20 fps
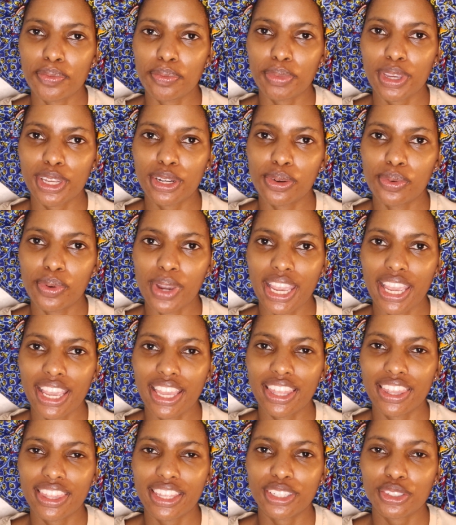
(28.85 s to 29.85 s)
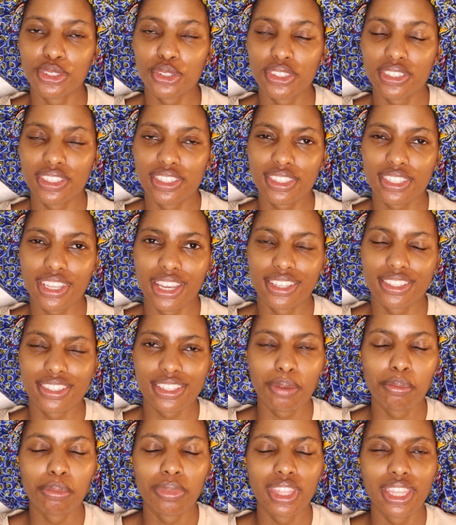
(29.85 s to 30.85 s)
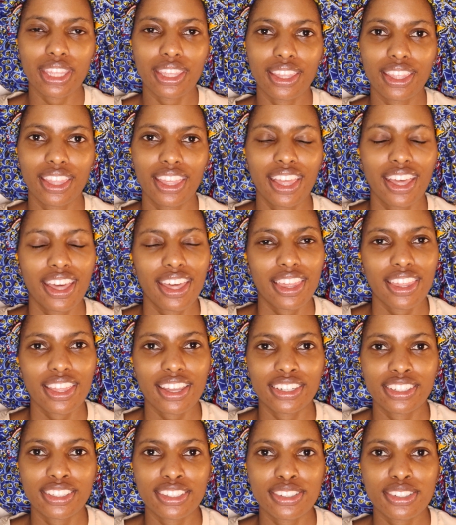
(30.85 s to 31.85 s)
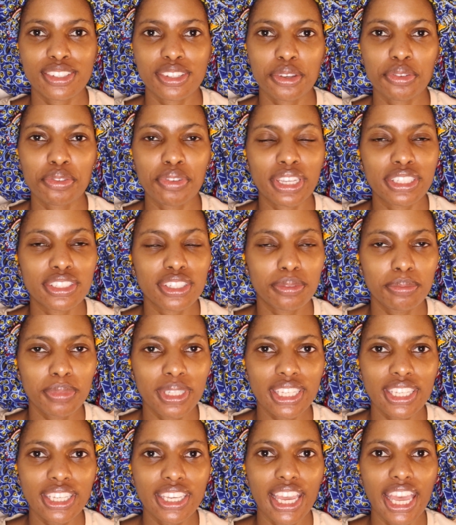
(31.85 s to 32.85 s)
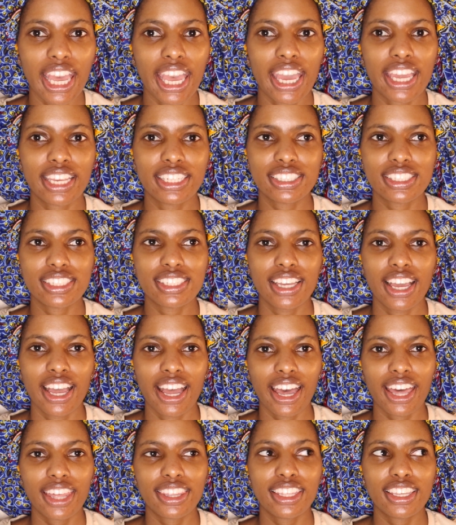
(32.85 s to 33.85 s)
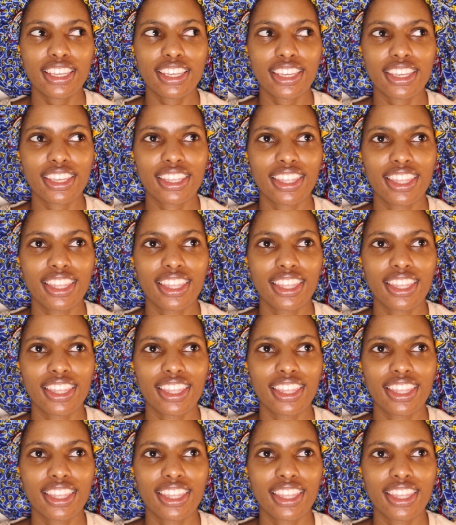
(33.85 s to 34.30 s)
better way than to discuss something that has affected me, and I think